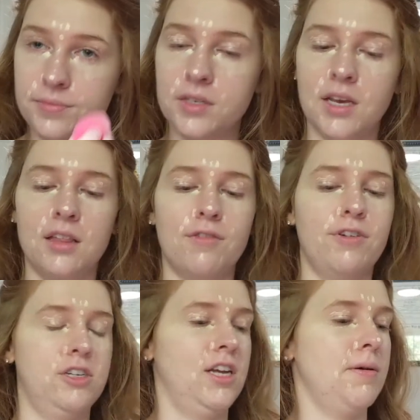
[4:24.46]
It's like the
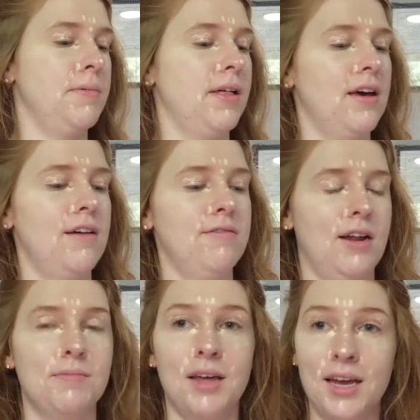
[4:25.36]
first time in my life that
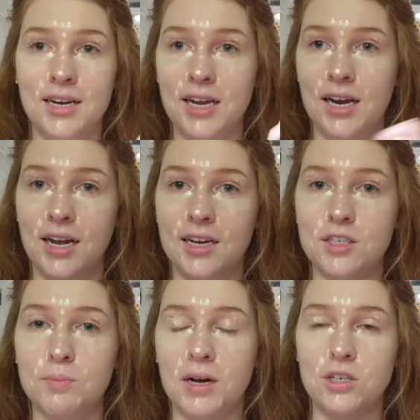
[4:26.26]
I'm like needing a
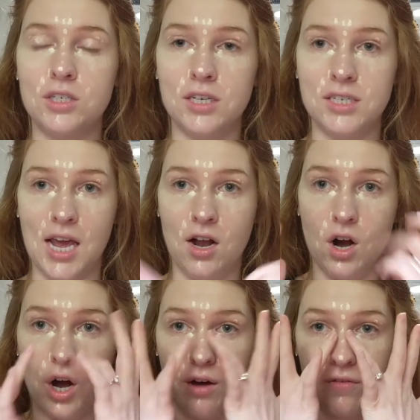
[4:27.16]
sponge to
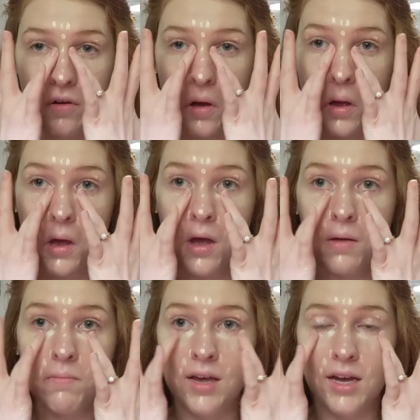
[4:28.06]
take off
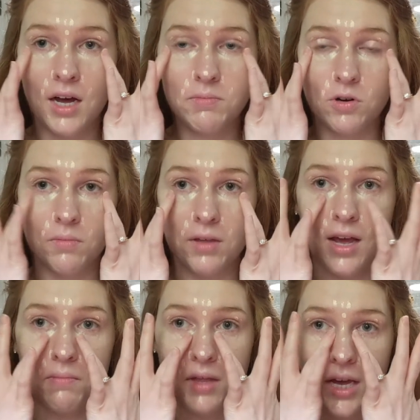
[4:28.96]
makeup. Normally
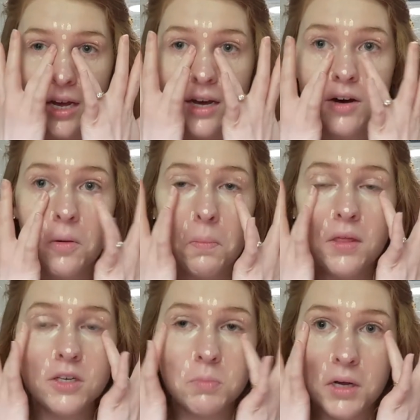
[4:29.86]
I'm like, I hope
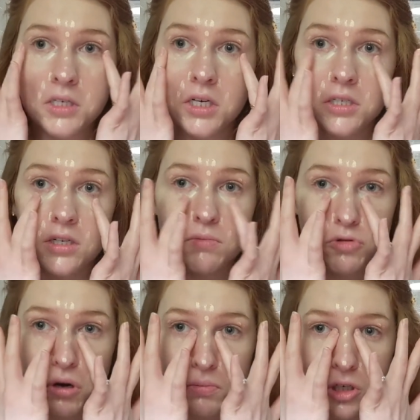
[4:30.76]
the sponge doesn't
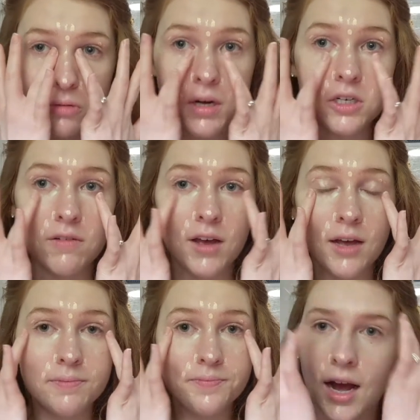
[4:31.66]
absorb too much of it.
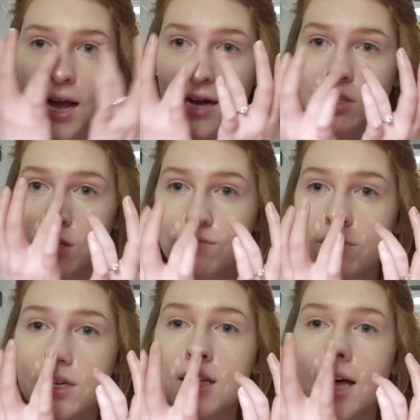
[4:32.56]
I actually
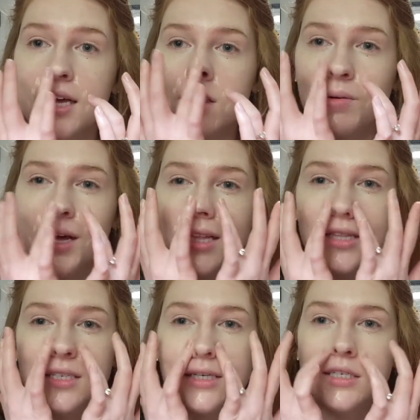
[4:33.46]
really like the way that
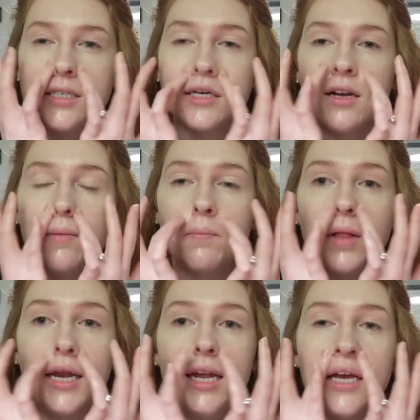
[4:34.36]
this is
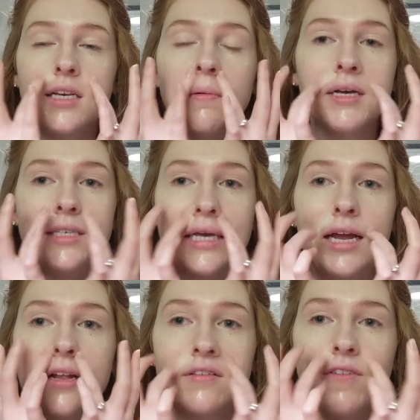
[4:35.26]
blending into my
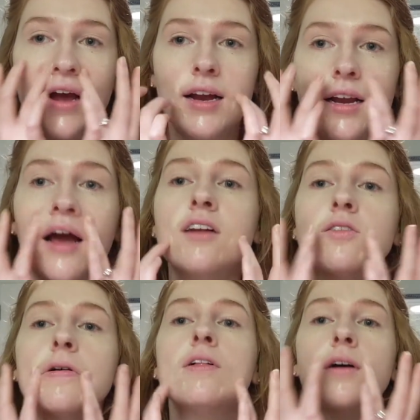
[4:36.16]
skin. It's very
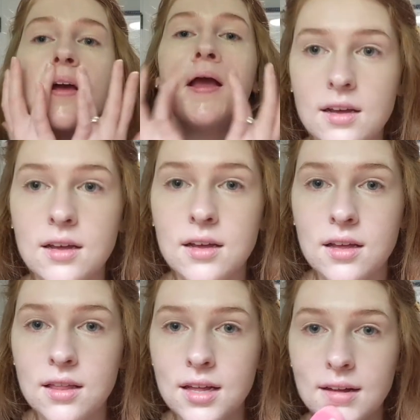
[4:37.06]
natural looking.
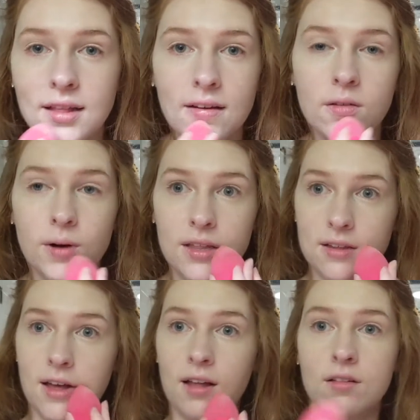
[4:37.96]
I think I like the way that
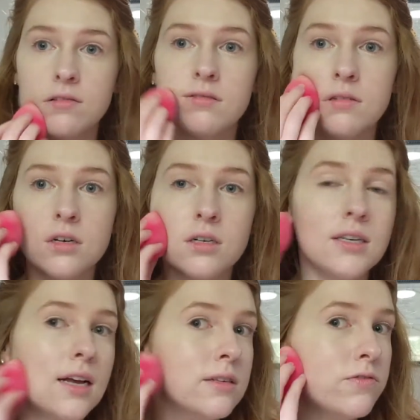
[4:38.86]
that looks
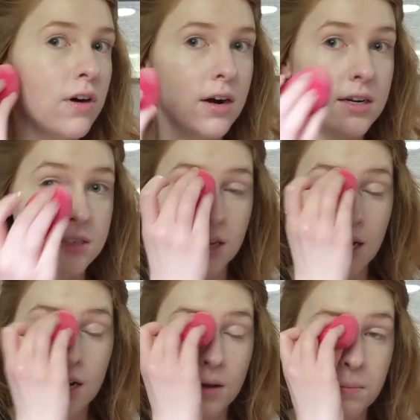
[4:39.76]
as far as
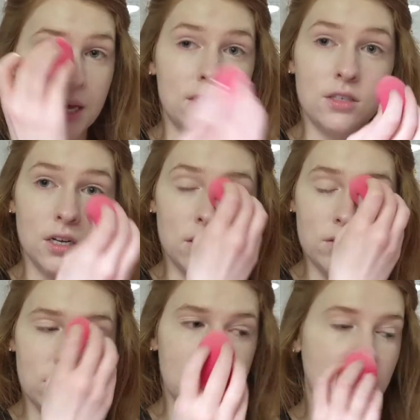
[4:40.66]
like a base
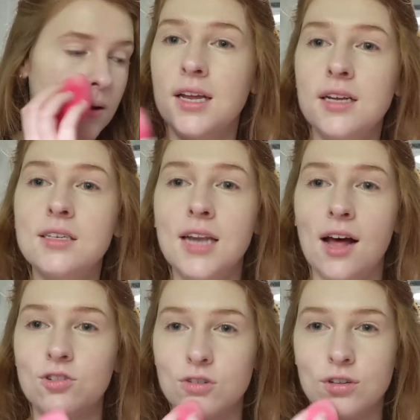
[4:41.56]
goes. It is
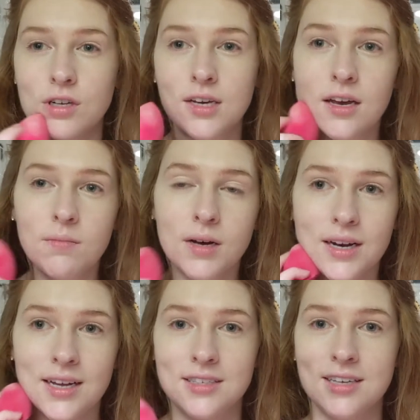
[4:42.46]
natural looking,
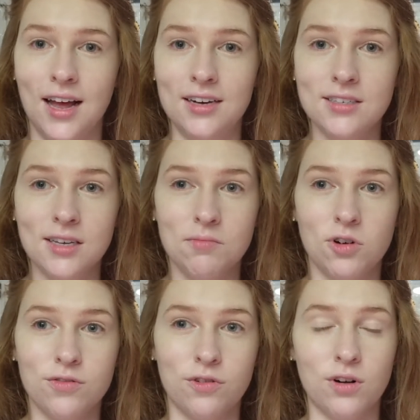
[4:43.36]
but it's honestly
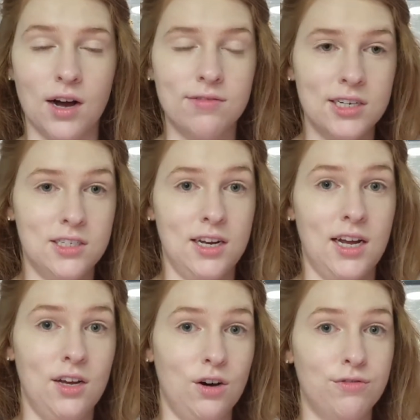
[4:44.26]
more full coverage than
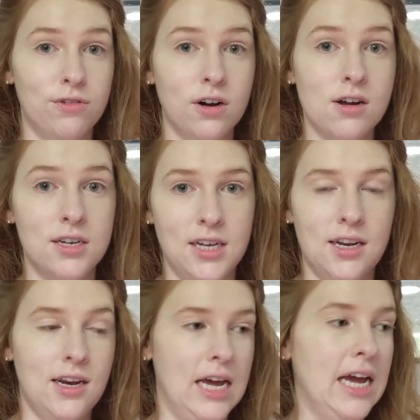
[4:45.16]
I go for on a
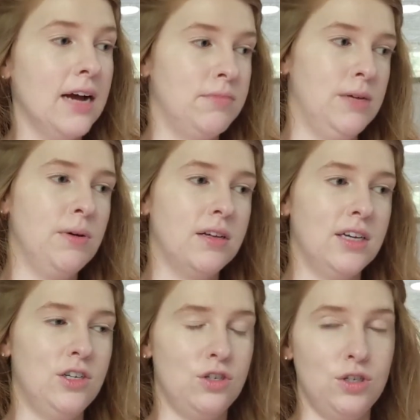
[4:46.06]
day-to-day. I'm
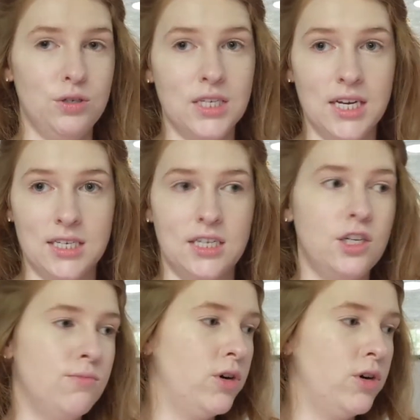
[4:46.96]
typically just using a tinted